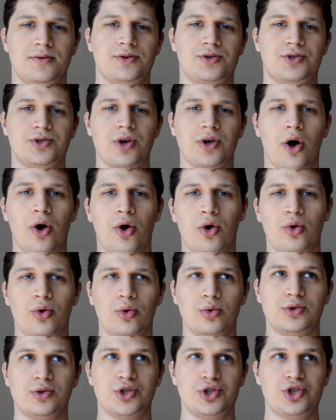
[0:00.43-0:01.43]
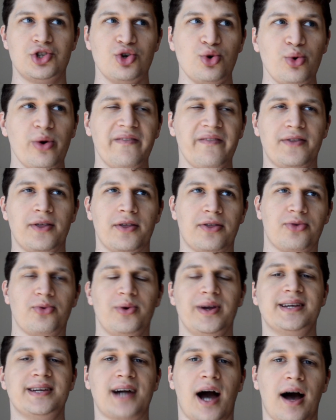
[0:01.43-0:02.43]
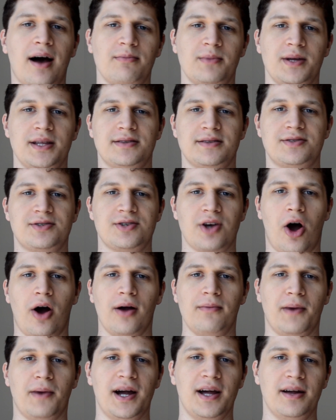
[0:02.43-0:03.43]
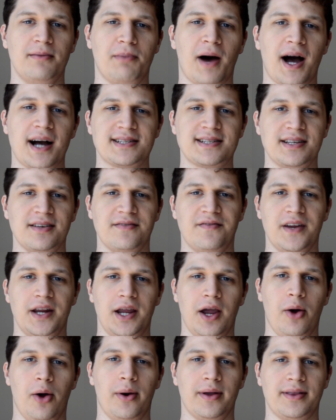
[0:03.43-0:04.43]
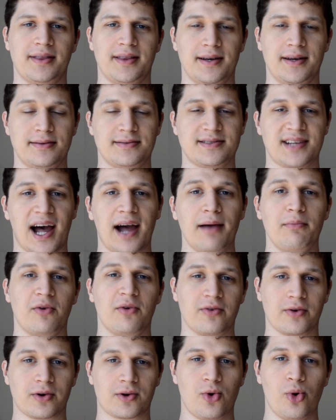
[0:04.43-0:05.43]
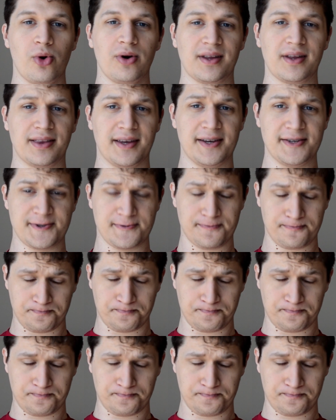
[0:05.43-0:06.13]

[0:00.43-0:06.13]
So, two of the three comments on my unboxing video at the time of recording this